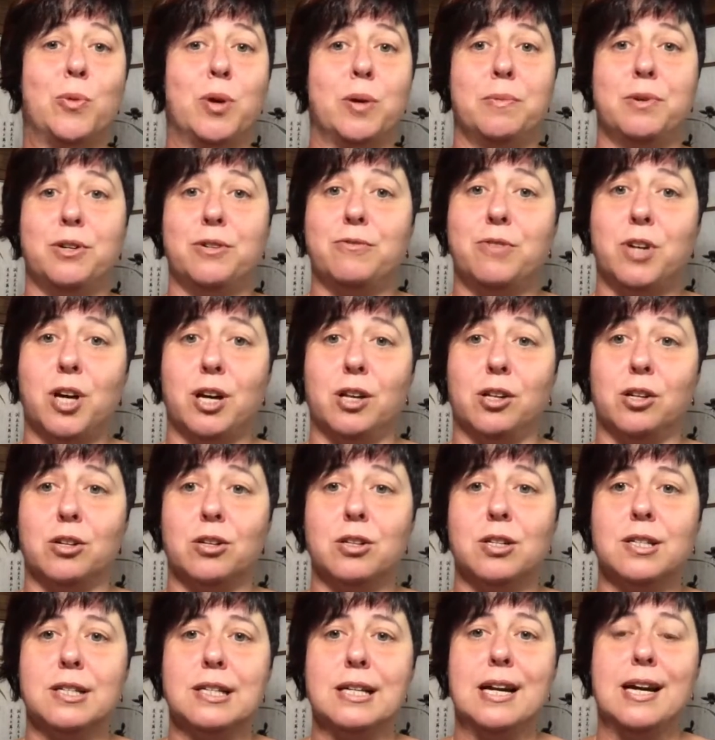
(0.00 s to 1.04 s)
of color,
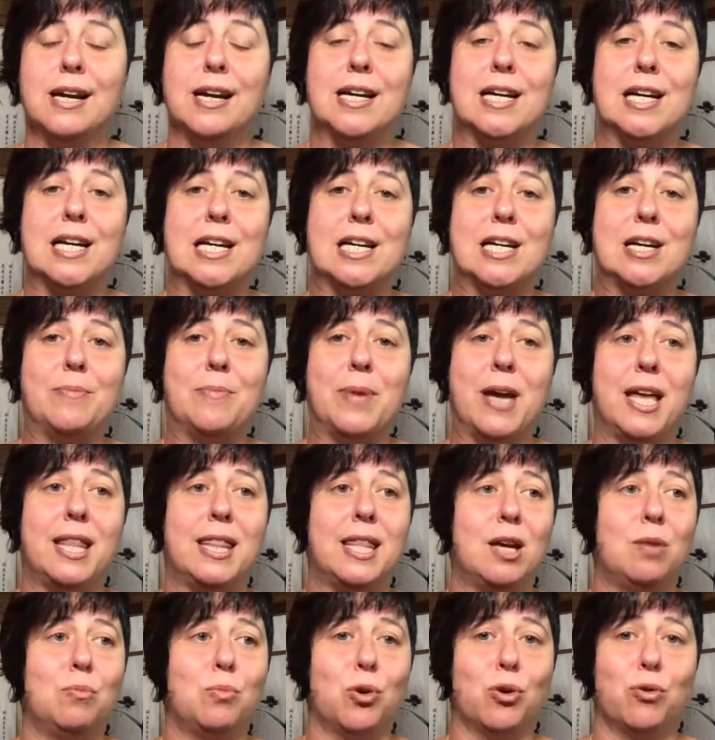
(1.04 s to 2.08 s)
and
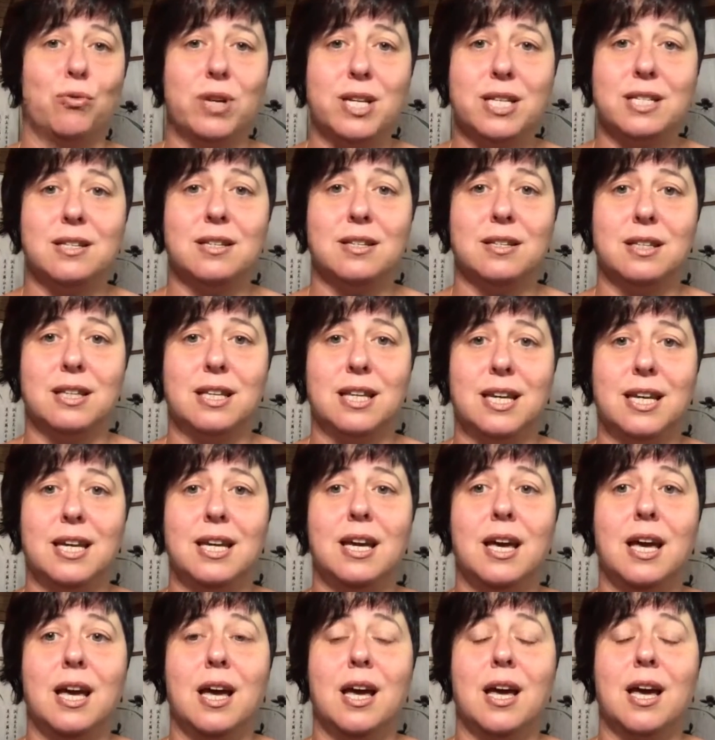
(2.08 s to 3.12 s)
then more recently,
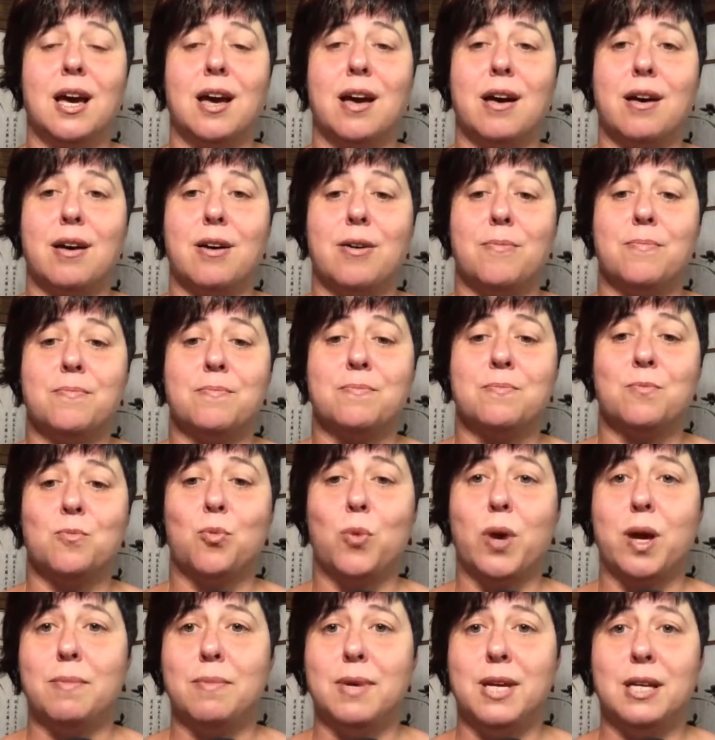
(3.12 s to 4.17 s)

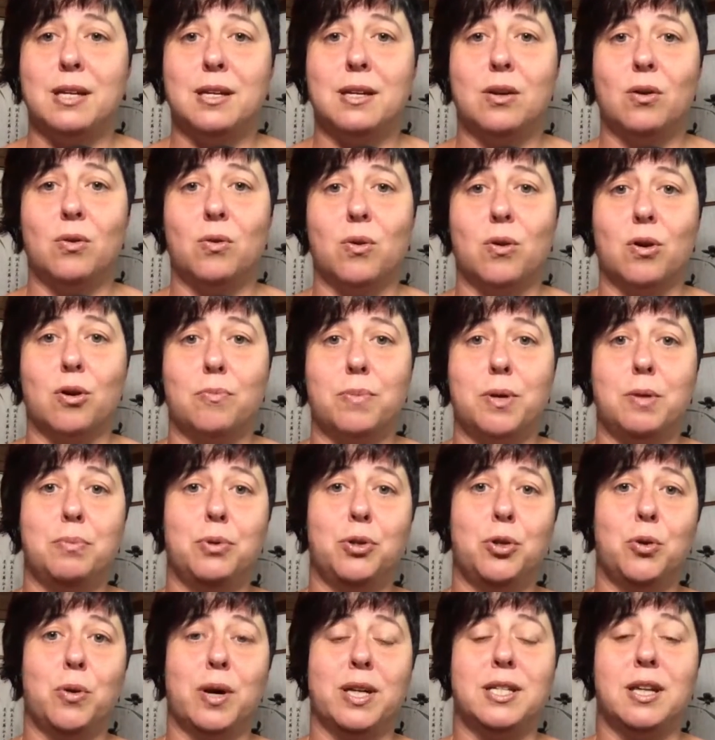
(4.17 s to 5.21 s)
women or people
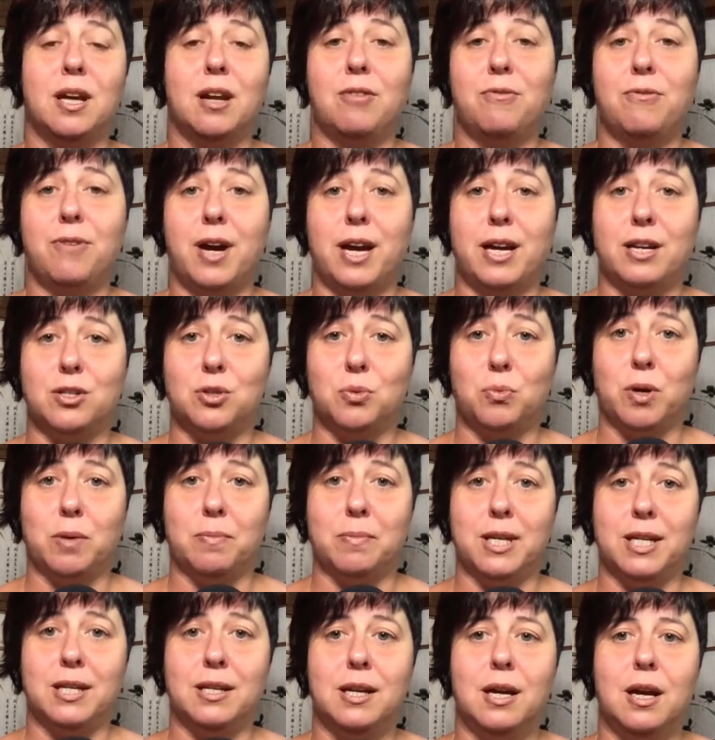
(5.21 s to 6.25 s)
who identify as
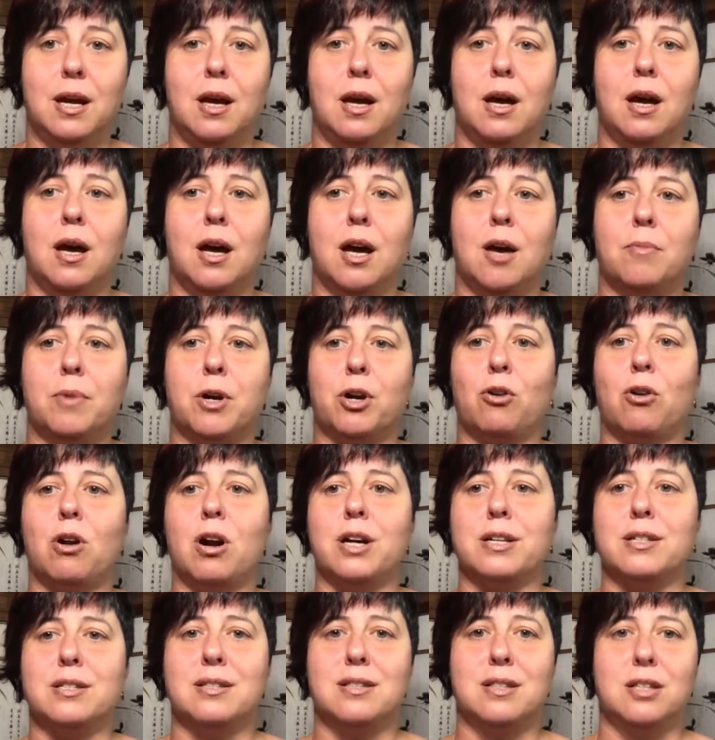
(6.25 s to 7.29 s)
women
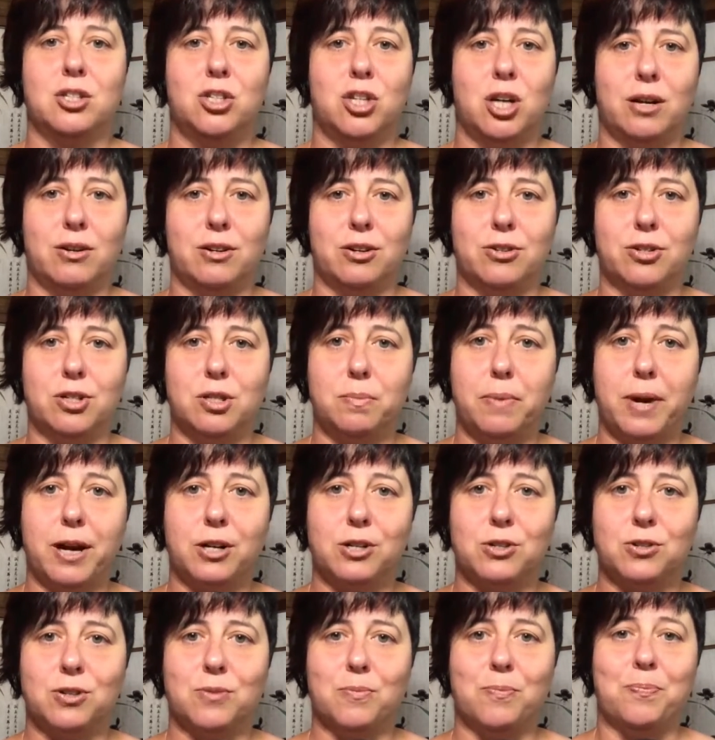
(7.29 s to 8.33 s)
across the gender
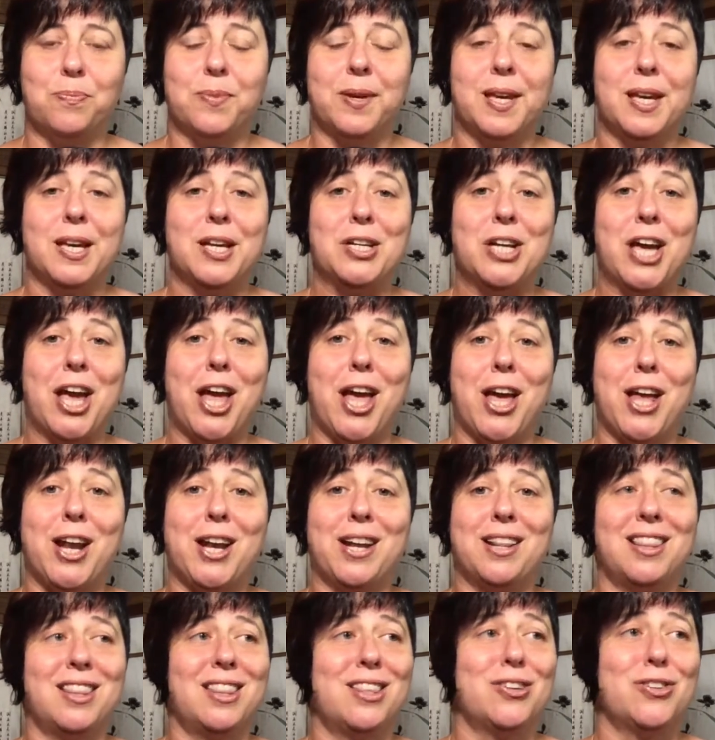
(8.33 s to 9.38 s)
spectrum. And
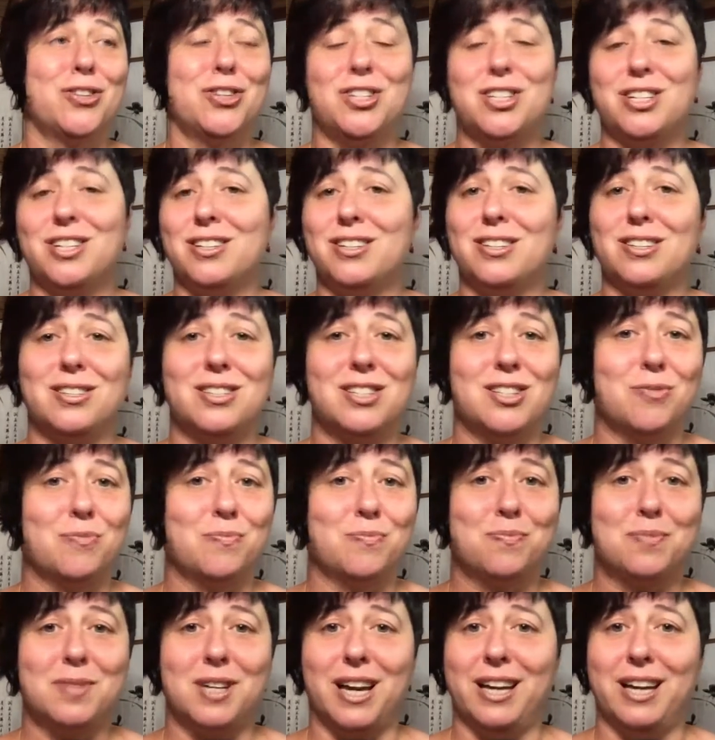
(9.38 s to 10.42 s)
there's still some
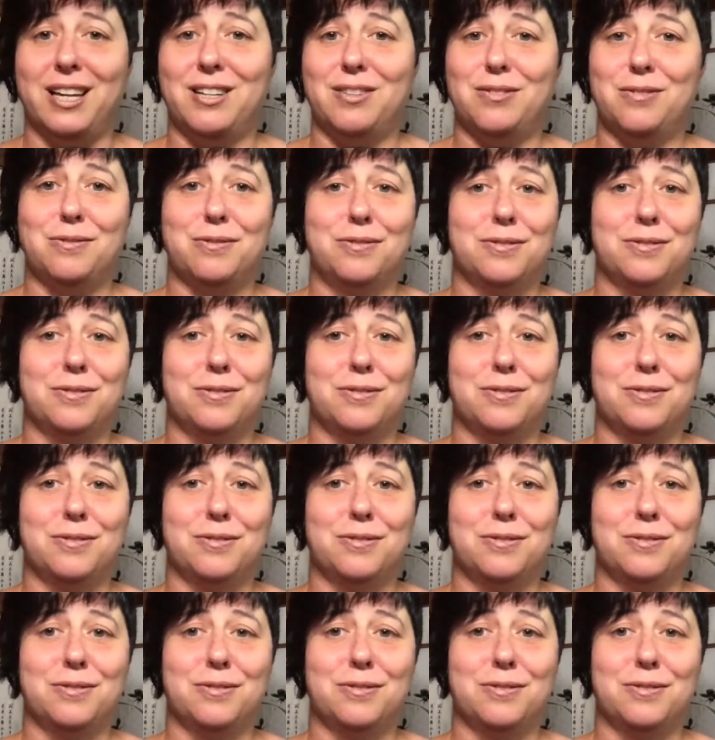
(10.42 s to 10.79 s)
kind of